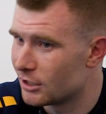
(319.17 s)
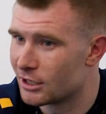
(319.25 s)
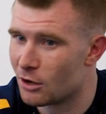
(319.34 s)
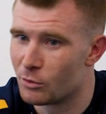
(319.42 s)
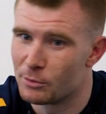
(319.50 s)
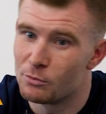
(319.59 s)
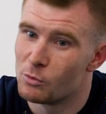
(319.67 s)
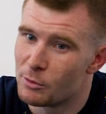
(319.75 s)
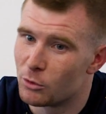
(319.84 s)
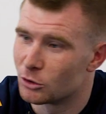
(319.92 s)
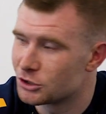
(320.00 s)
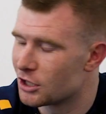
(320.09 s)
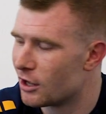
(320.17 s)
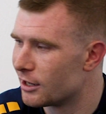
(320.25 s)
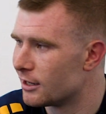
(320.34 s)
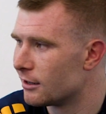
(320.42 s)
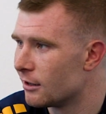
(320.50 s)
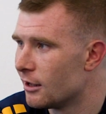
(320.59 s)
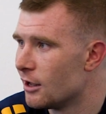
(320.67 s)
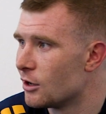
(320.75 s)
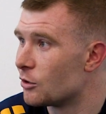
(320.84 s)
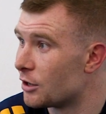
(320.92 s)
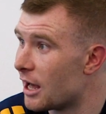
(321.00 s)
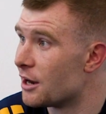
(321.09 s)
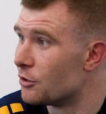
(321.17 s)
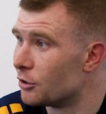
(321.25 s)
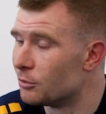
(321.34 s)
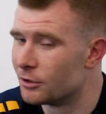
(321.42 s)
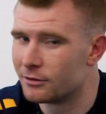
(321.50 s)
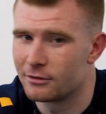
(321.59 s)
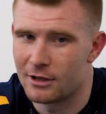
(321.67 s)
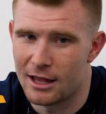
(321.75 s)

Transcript: you know we, we pushed on and could have had another one.